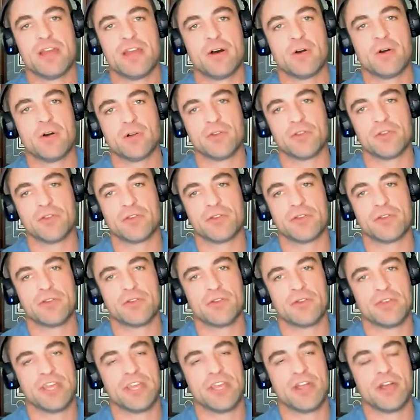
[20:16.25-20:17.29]
hold
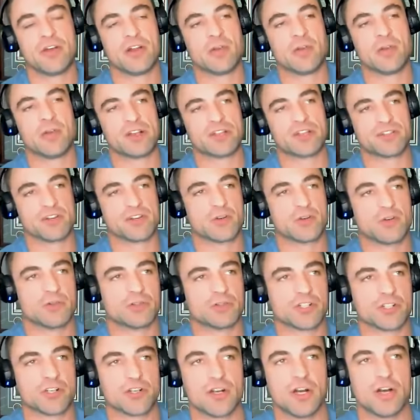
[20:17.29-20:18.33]
here and in Western
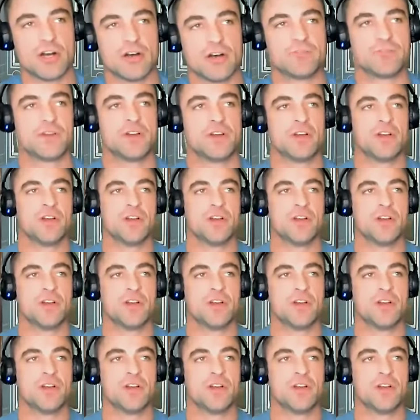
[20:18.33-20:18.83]
culture of